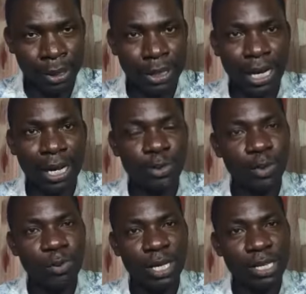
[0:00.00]
There are
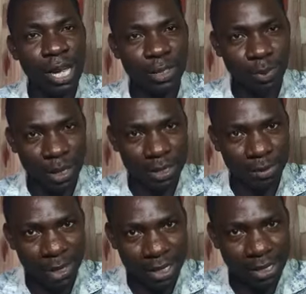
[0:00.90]
so many aspects
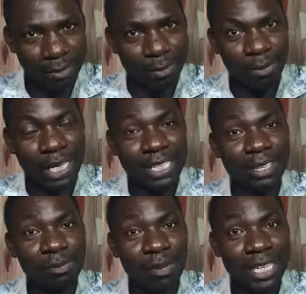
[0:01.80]
in
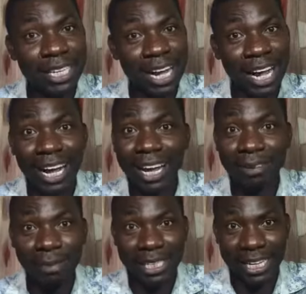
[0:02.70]

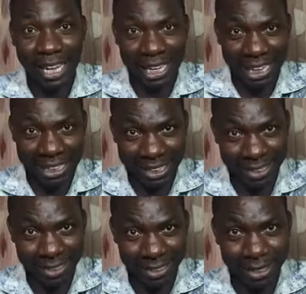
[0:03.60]
medical line.
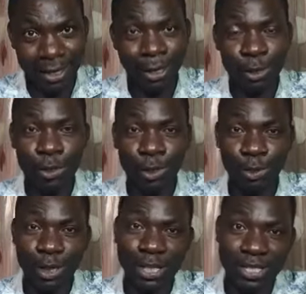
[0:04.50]

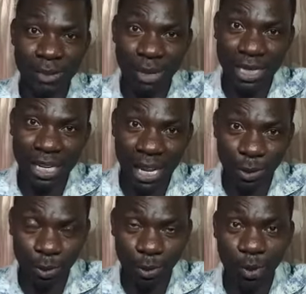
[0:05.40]
Somebody is a medical
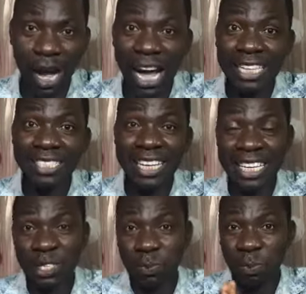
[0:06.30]
doctor, has
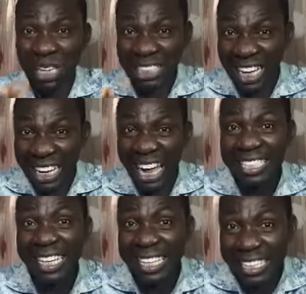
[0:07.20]
a
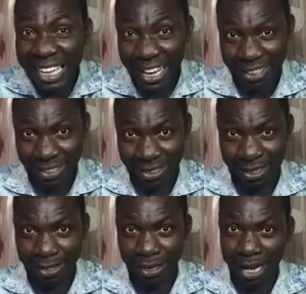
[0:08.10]
specialized area
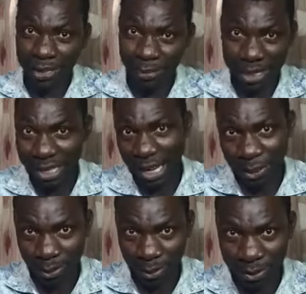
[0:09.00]
as a medical
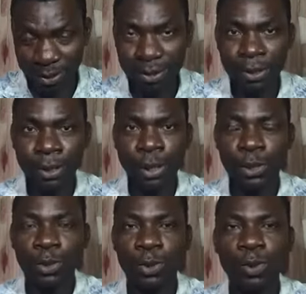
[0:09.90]
doctor.
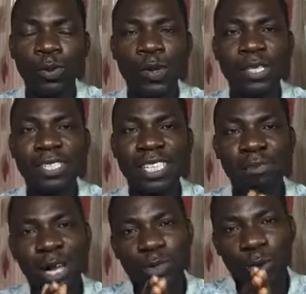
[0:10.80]
So,
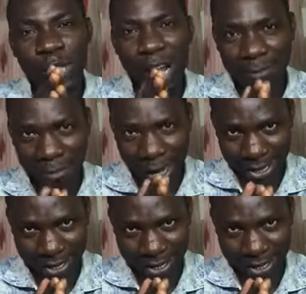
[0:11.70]
cinematographer.